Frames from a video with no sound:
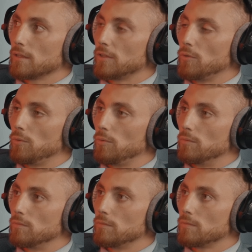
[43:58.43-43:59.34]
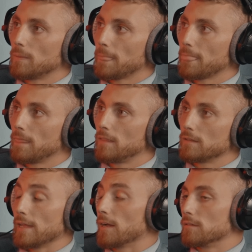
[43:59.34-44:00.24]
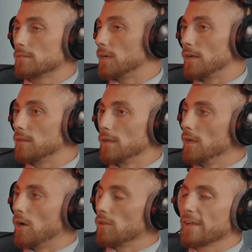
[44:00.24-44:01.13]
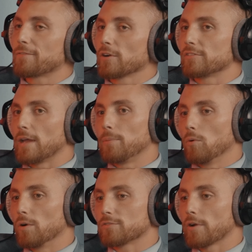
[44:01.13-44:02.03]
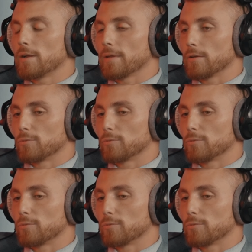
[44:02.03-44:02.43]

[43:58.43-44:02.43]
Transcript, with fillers: you, yeah, uh, like for example, what's great about the